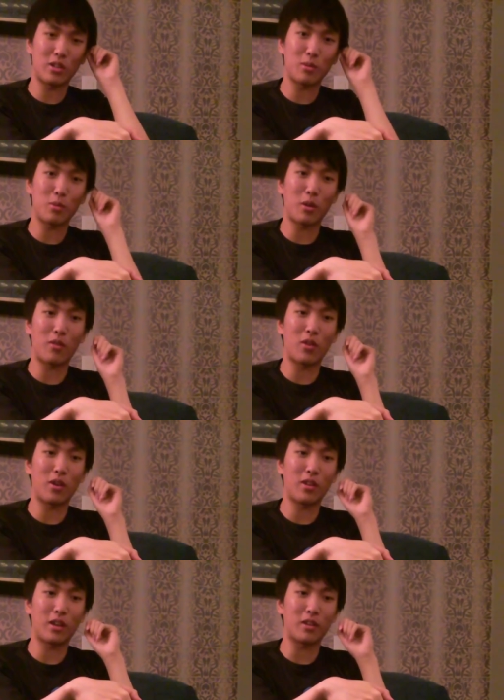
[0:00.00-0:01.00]
teams play a
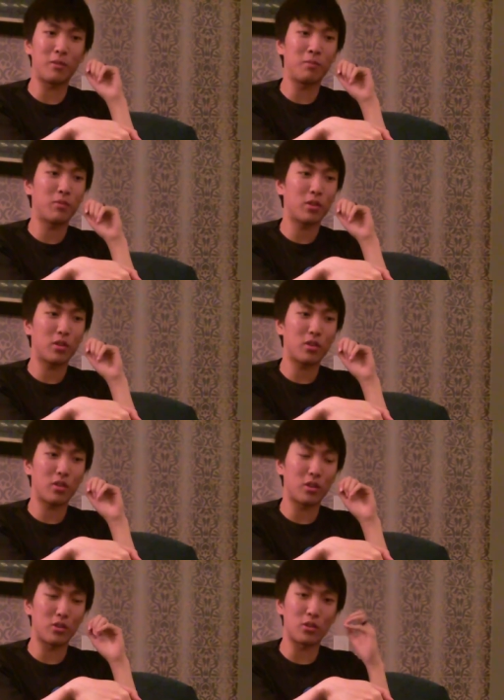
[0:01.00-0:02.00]
very like
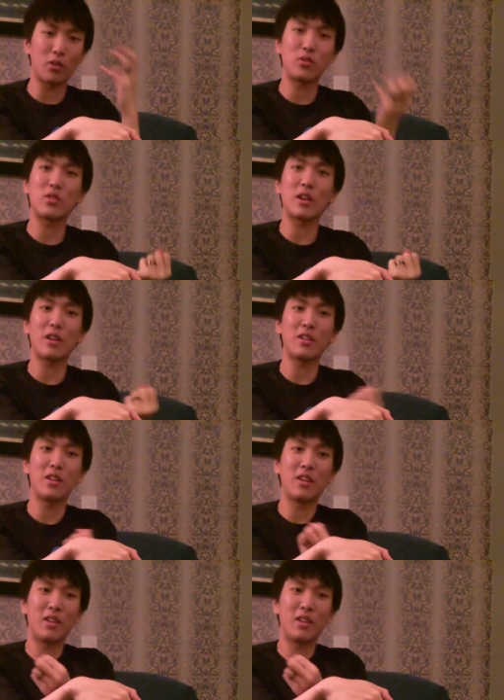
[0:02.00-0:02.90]
conserved style,